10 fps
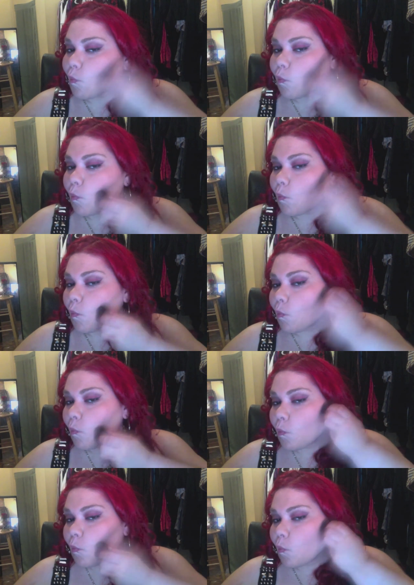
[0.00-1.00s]

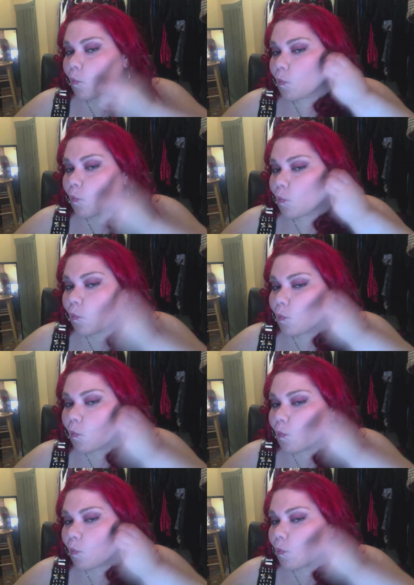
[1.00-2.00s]

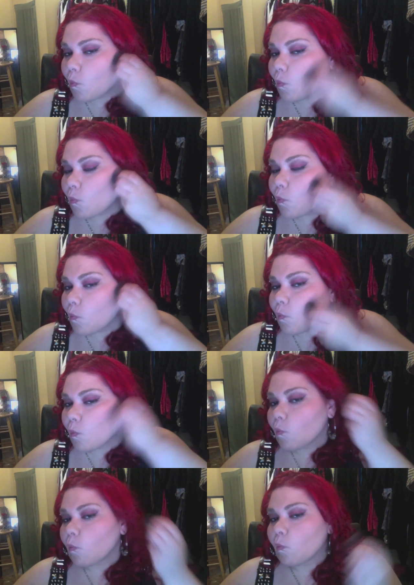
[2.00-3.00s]

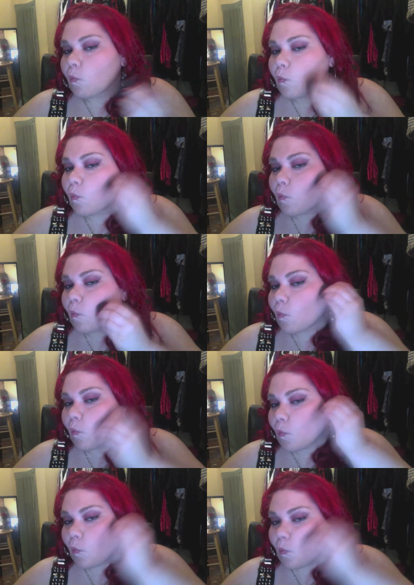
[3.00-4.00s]

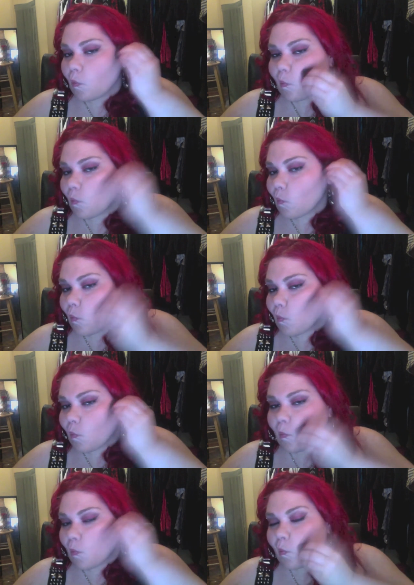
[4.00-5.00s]

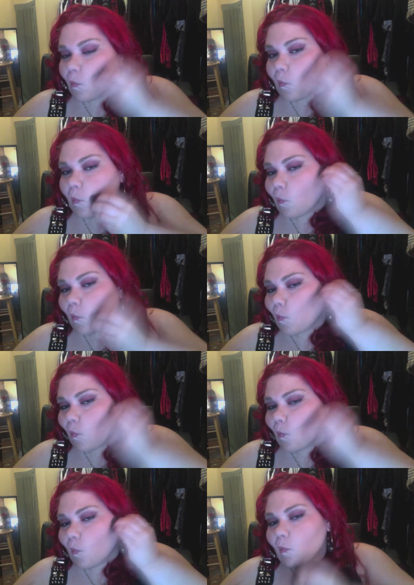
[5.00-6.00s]

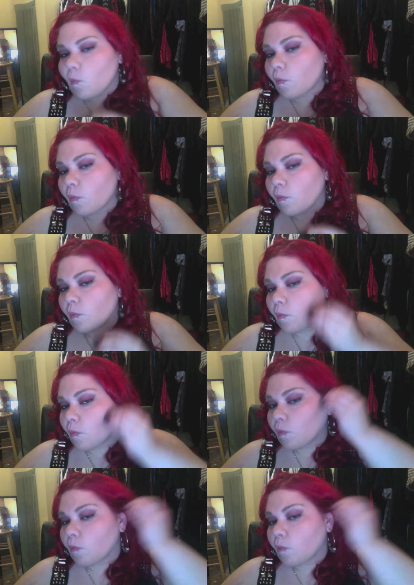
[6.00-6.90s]
(no one is talking)